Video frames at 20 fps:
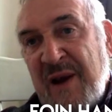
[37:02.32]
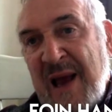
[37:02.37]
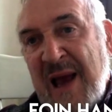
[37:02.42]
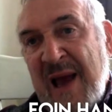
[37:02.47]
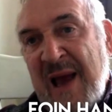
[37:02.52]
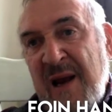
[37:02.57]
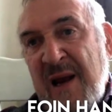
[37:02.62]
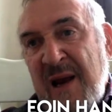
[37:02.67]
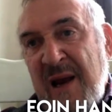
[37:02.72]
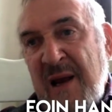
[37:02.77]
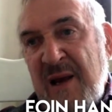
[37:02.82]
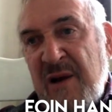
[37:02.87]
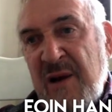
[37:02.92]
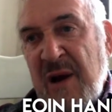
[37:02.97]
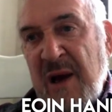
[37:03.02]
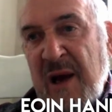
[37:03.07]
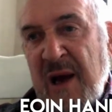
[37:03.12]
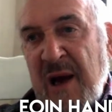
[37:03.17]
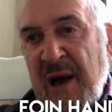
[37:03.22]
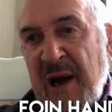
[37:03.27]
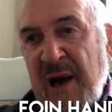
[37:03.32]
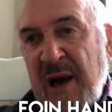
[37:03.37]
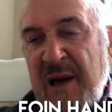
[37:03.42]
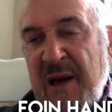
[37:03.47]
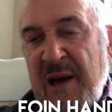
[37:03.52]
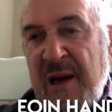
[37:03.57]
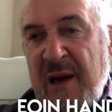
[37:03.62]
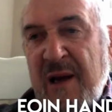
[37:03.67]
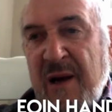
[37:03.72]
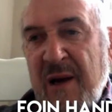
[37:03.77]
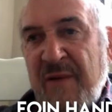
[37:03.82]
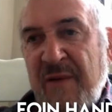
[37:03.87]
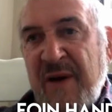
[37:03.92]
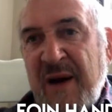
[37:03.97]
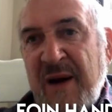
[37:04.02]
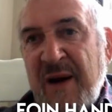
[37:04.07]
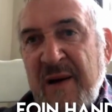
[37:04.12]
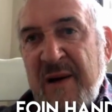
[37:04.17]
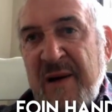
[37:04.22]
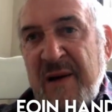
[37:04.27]
feel any kind
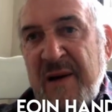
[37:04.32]
of,